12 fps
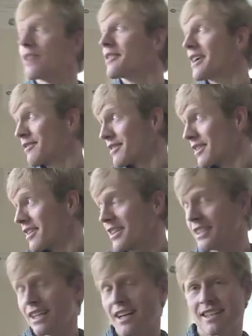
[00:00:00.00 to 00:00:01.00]
yeah, we have a
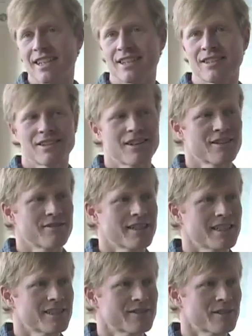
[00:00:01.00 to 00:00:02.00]
garden out here, and all the
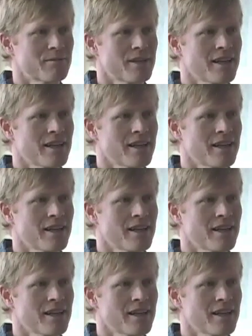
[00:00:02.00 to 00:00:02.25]
veggies from